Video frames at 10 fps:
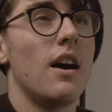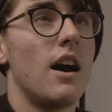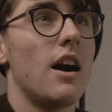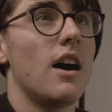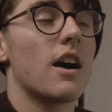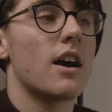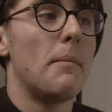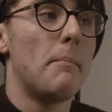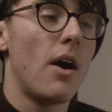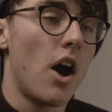
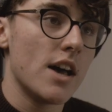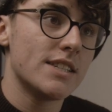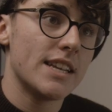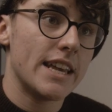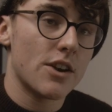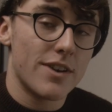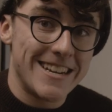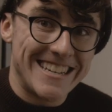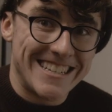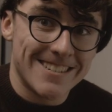compositing
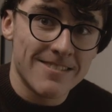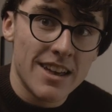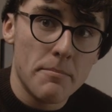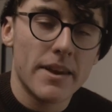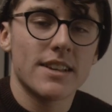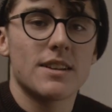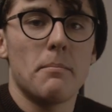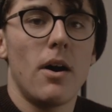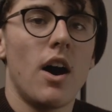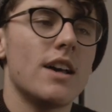right now, because
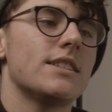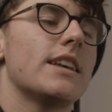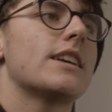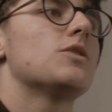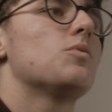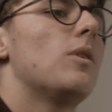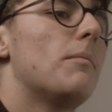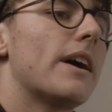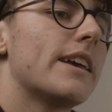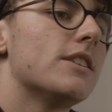compositing is
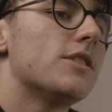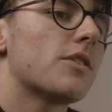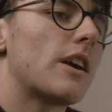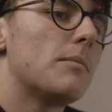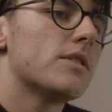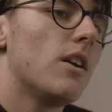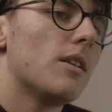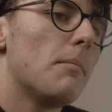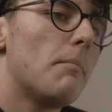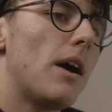what my Instagram is
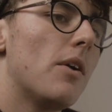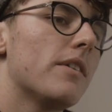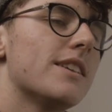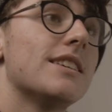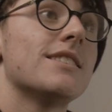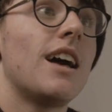all about. This is